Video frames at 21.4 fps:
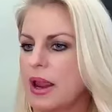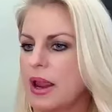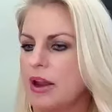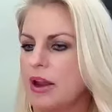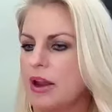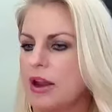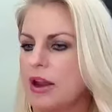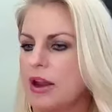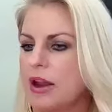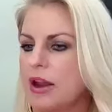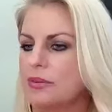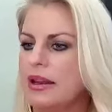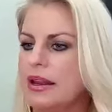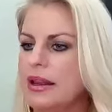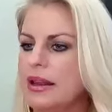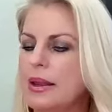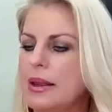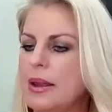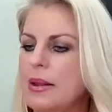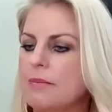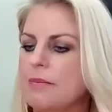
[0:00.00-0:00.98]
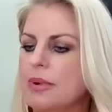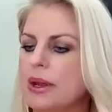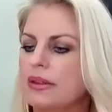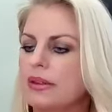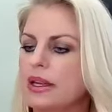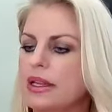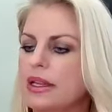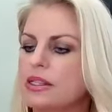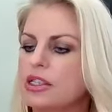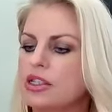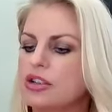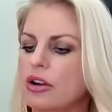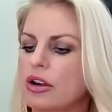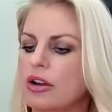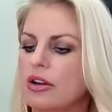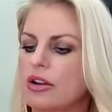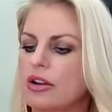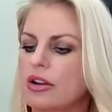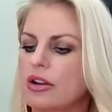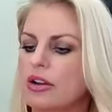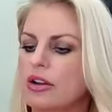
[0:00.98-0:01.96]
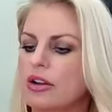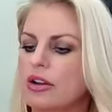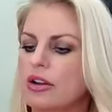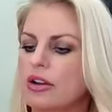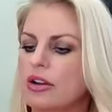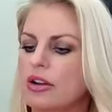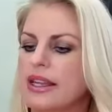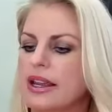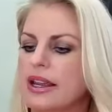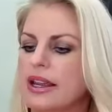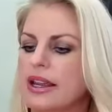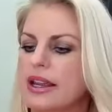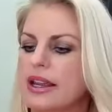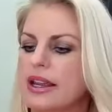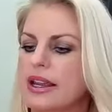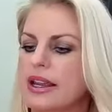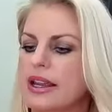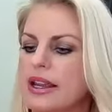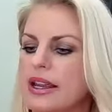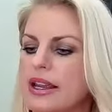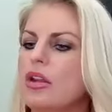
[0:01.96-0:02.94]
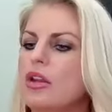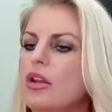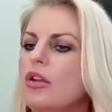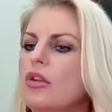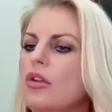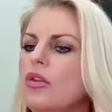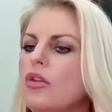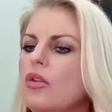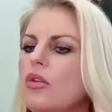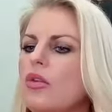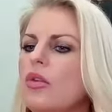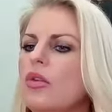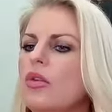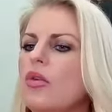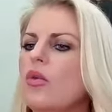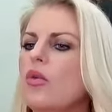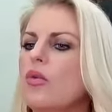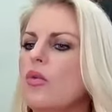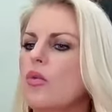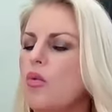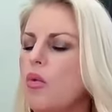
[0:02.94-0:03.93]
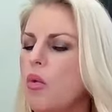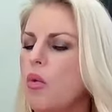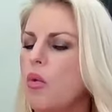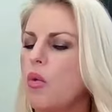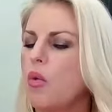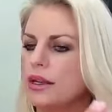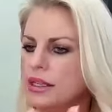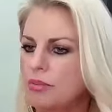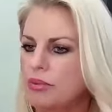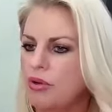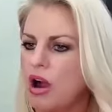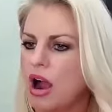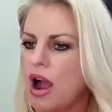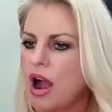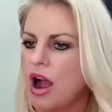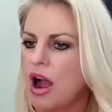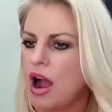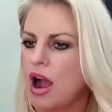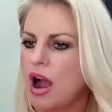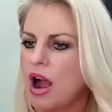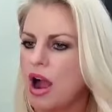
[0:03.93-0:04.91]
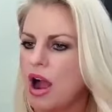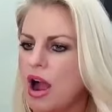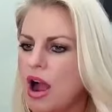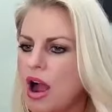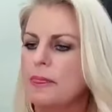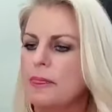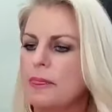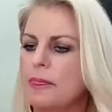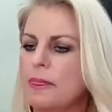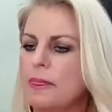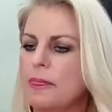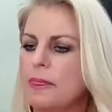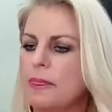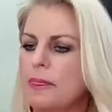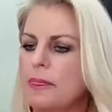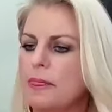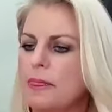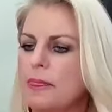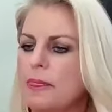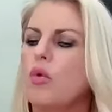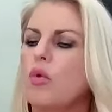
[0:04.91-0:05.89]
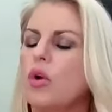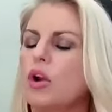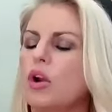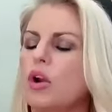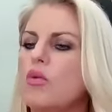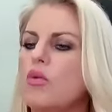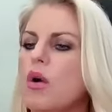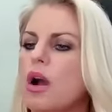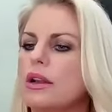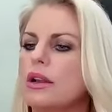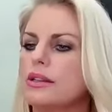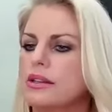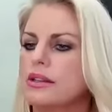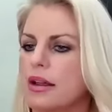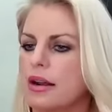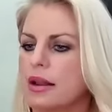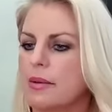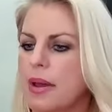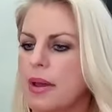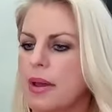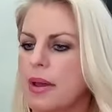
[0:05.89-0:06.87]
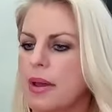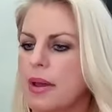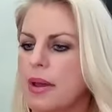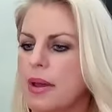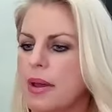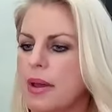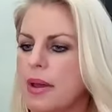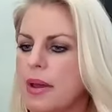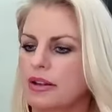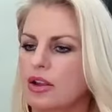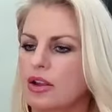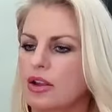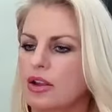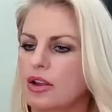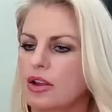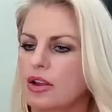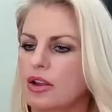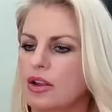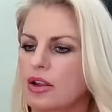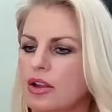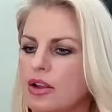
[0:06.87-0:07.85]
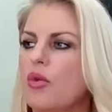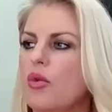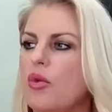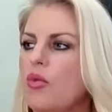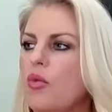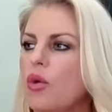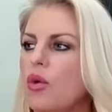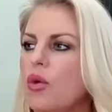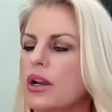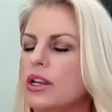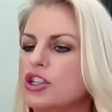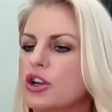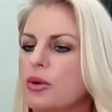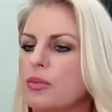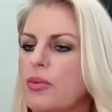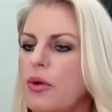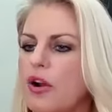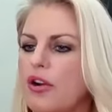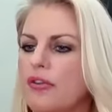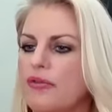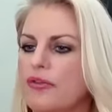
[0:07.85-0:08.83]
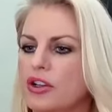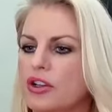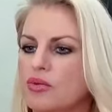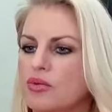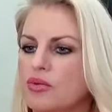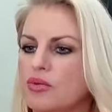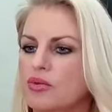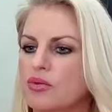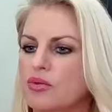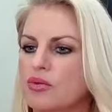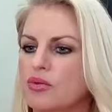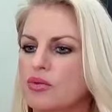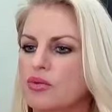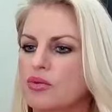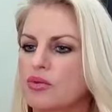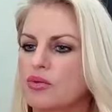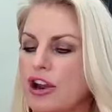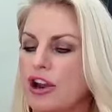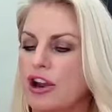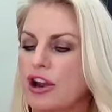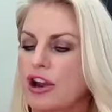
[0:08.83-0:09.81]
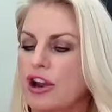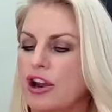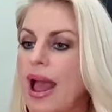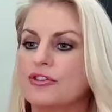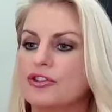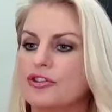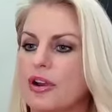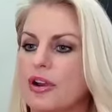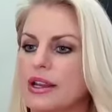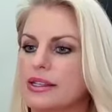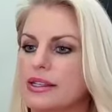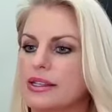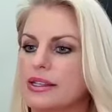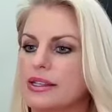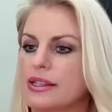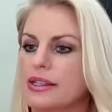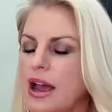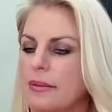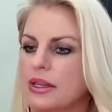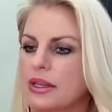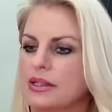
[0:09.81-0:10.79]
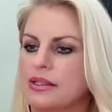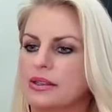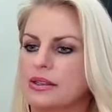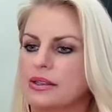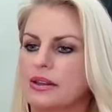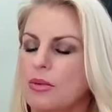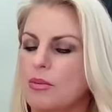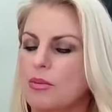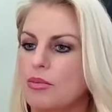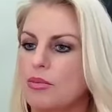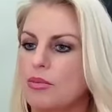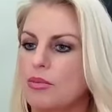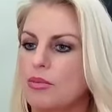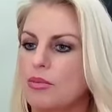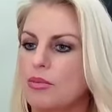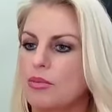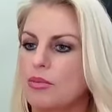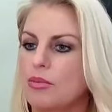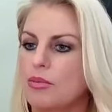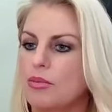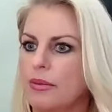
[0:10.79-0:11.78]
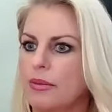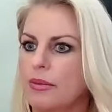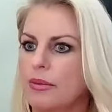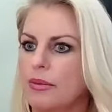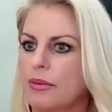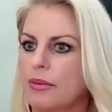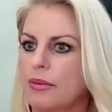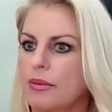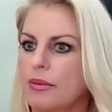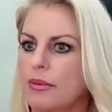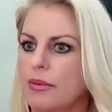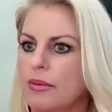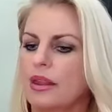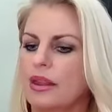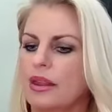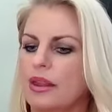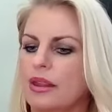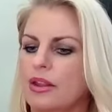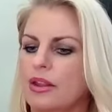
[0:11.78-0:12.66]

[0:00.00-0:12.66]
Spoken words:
is bankruptcy, but let's start focusing on what's the problem? What do you want done about it? What is your perfect world scenario after I stop this problem?